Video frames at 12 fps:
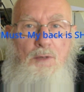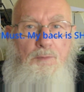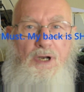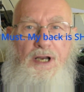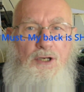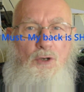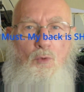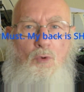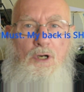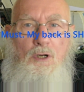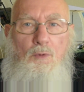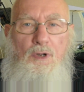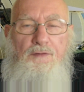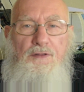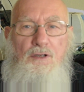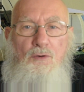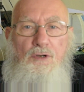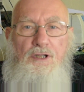but I don't want to run
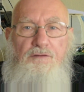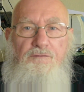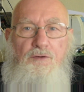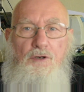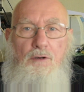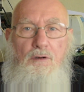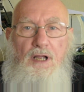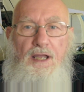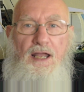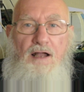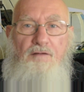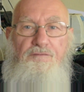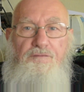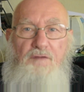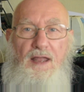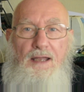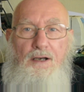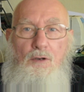the only inverter I have
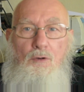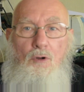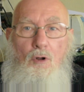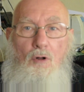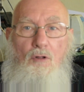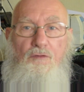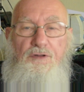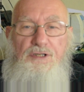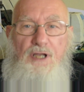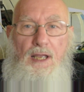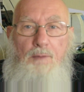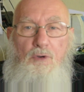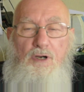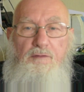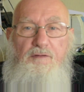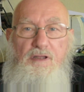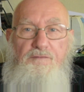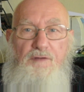flat out all the time
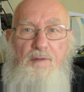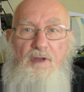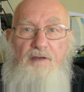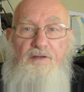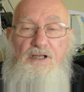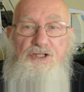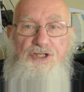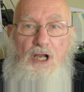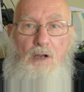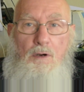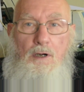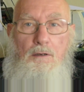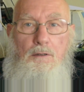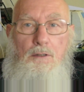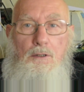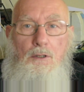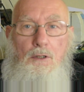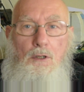if I'm having a shower.
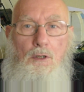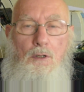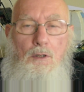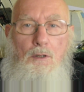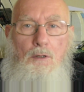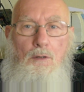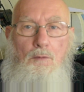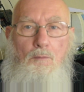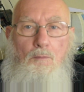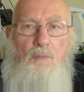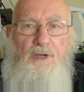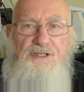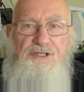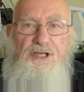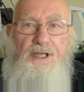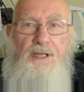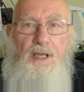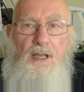My
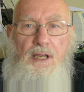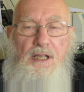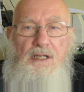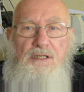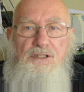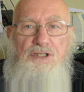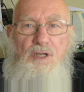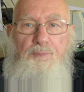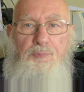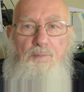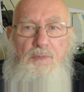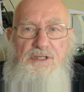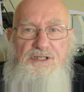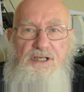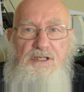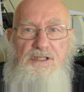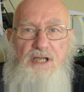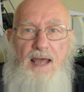sink
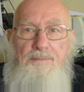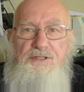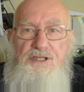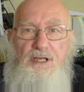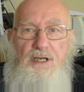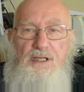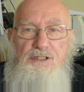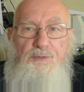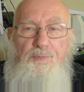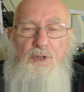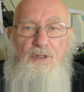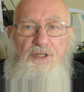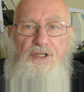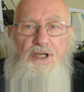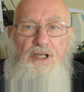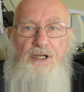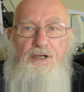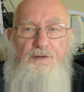tap set has a built-in
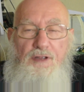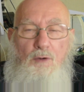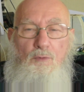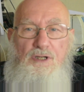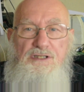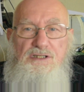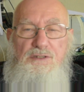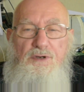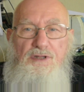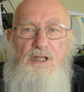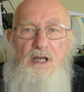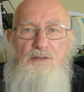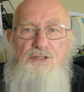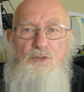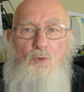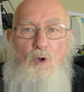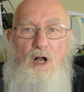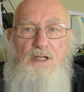heater that runs
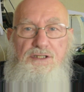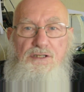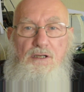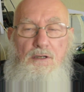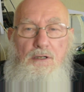3,000 watts.